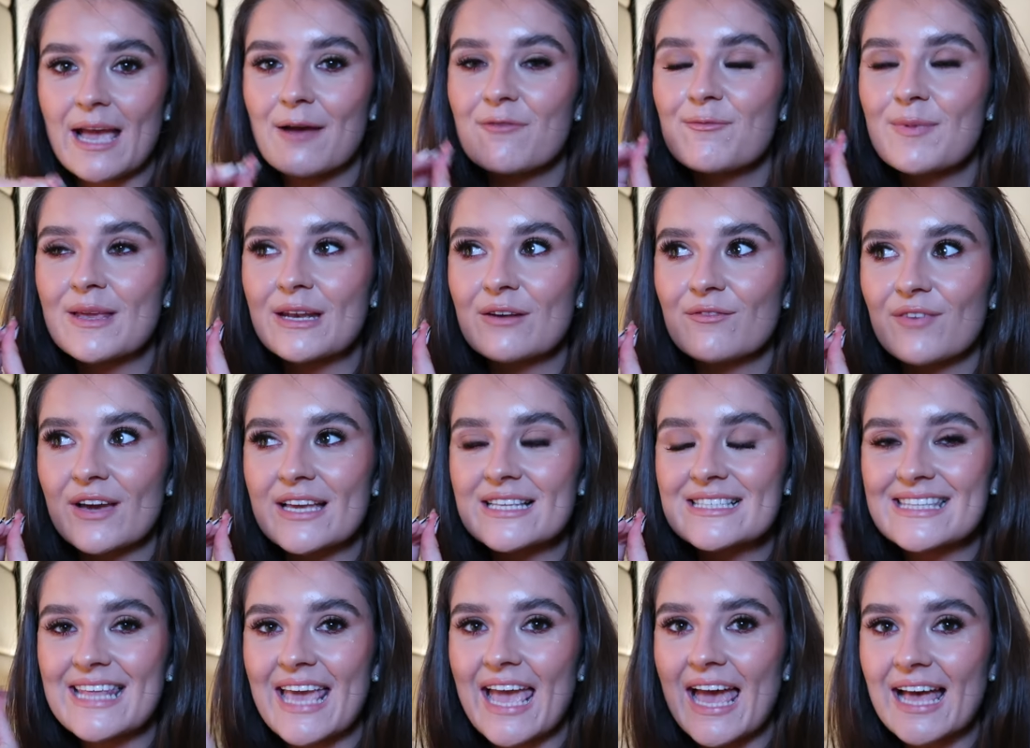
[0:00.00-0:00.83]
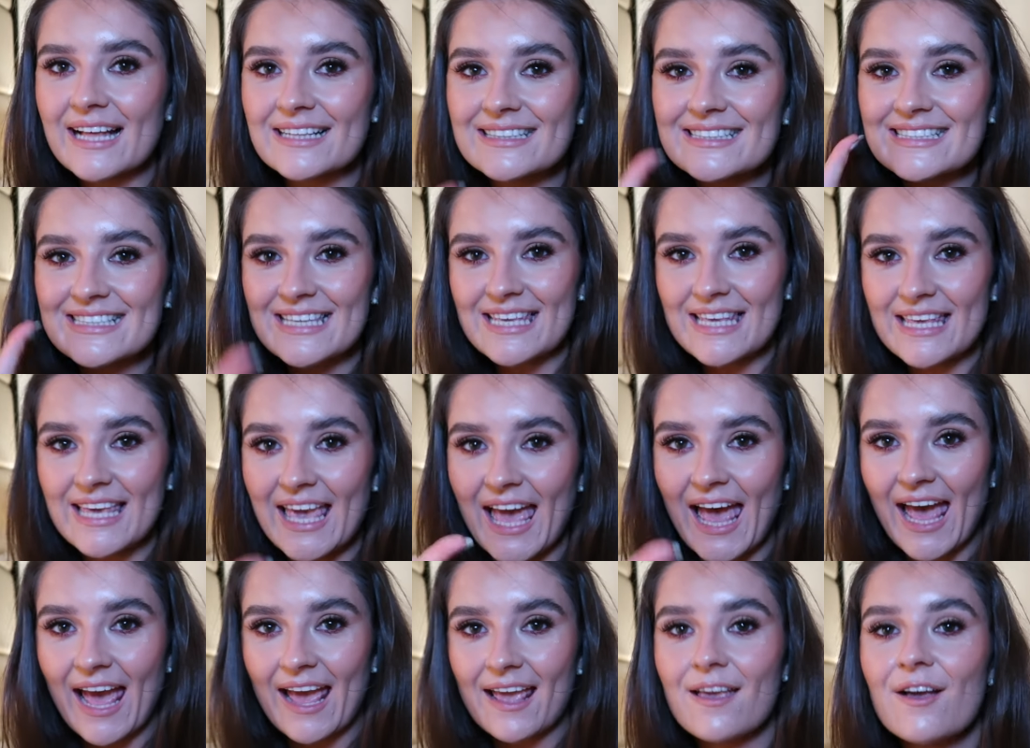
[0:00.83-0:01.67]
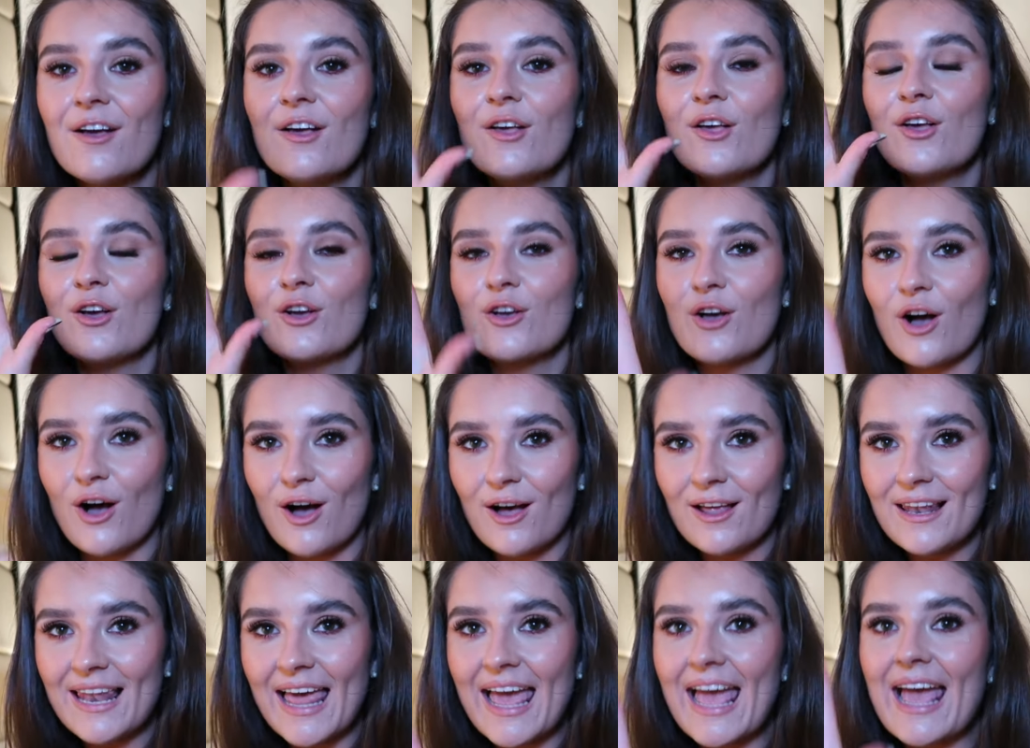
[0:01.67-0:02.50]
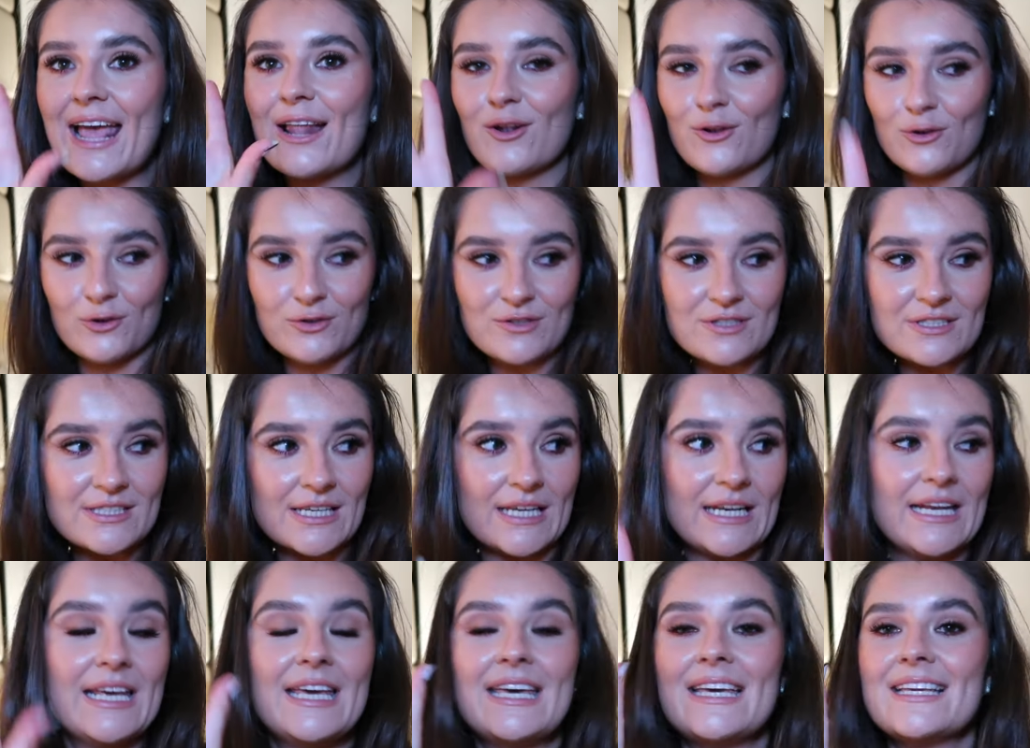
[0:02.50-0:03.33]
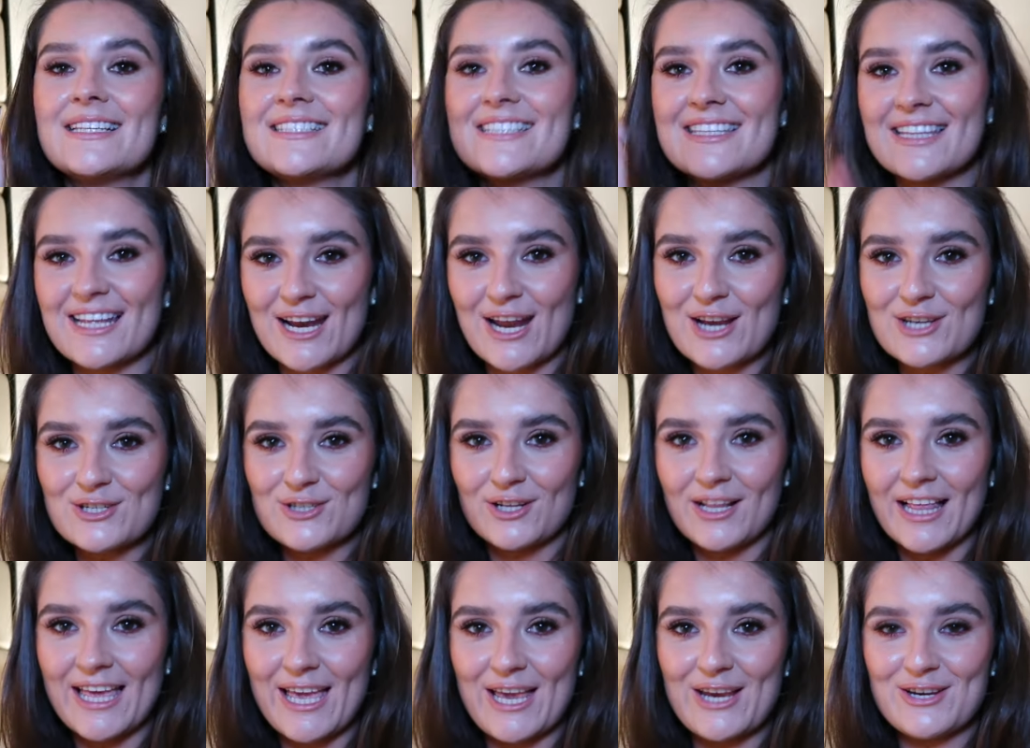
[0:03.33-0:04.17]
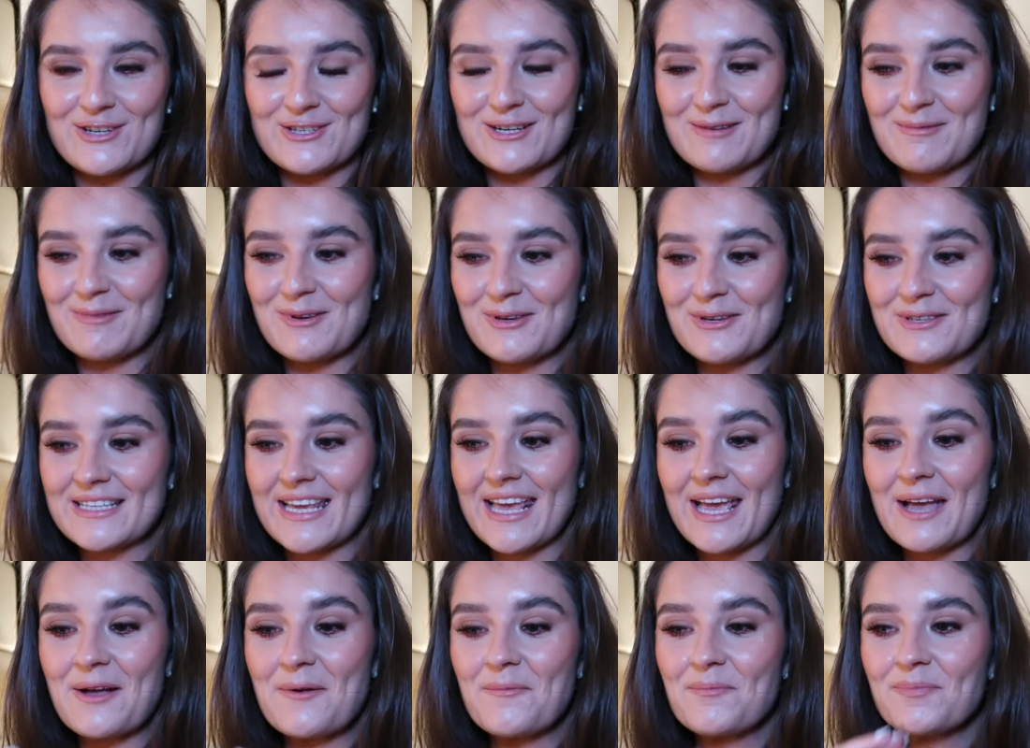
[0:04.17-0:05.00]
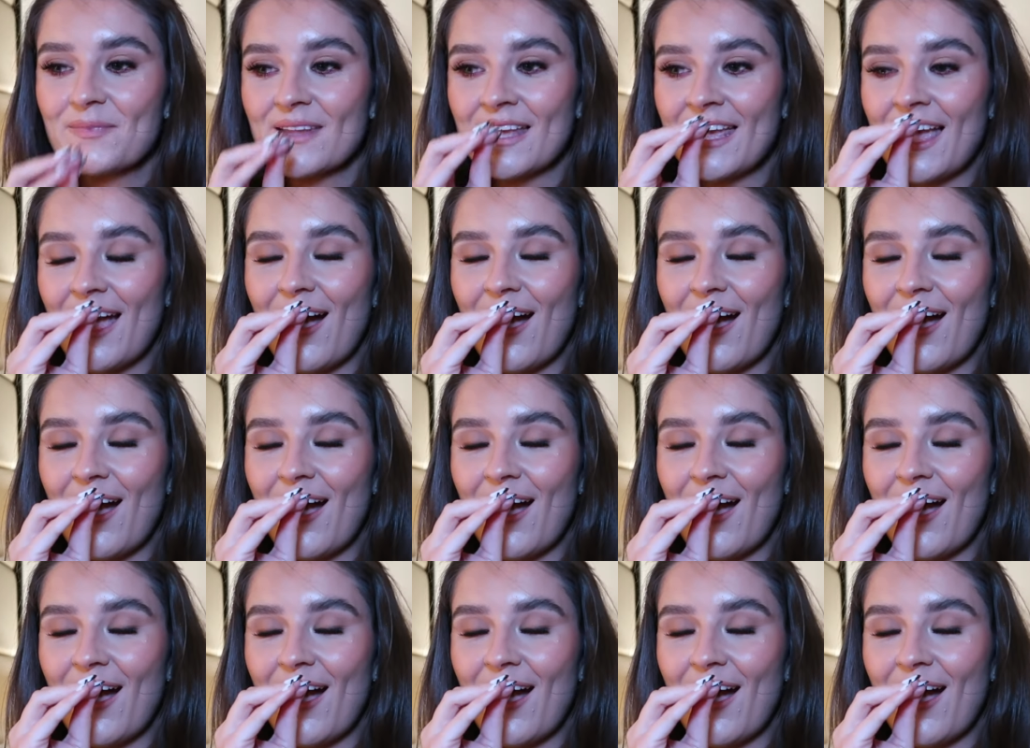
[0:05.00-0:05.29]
I've been invited to the LTK Gala in London, to the National History Museum.